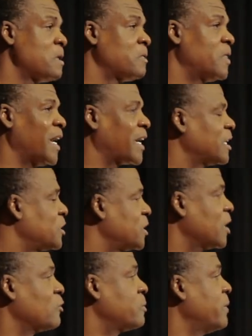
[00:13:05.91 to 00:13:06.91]
that I could
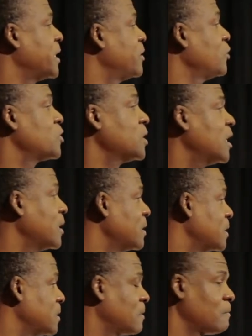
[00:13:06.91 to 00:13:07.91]
share with my two
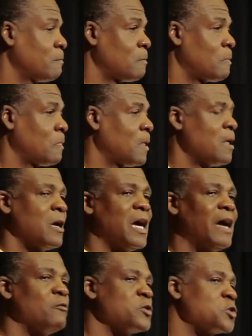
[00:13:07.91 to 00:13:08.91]
sons.
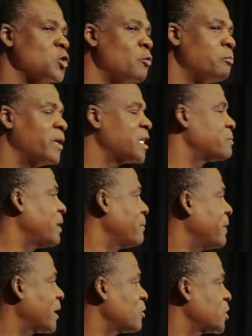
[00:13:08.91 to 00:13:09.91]
I was so blessed by
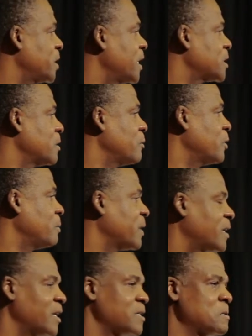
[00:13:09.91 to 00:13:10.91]
Michael's testimony
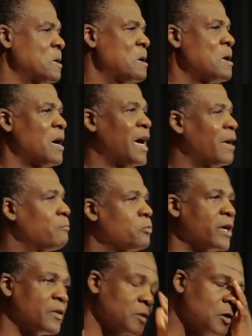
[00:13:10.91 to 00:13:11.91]
because I
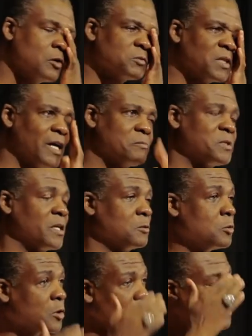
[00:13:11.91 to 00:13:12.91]
prayed the whole time saying,
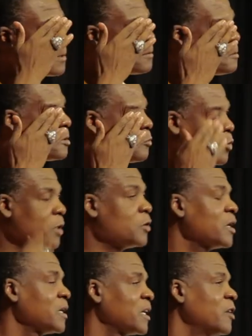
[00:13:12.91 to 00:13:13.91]
Lord, what are
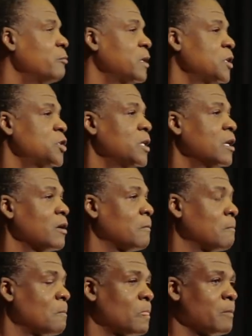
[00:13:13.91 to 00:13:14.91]
you going to give me to share?
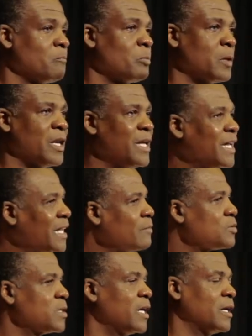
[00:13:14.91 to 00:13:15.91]
And he
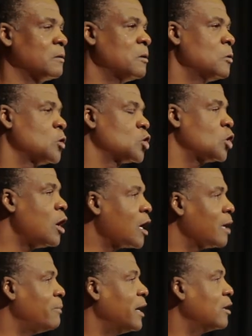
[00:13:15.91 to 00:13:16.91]
kept saying,
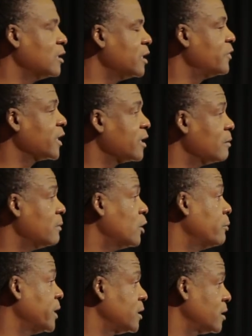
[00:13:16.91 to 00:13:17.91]
talk about living in the
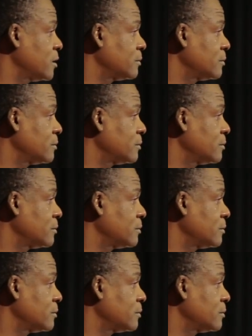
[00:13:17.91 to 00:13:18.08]
moment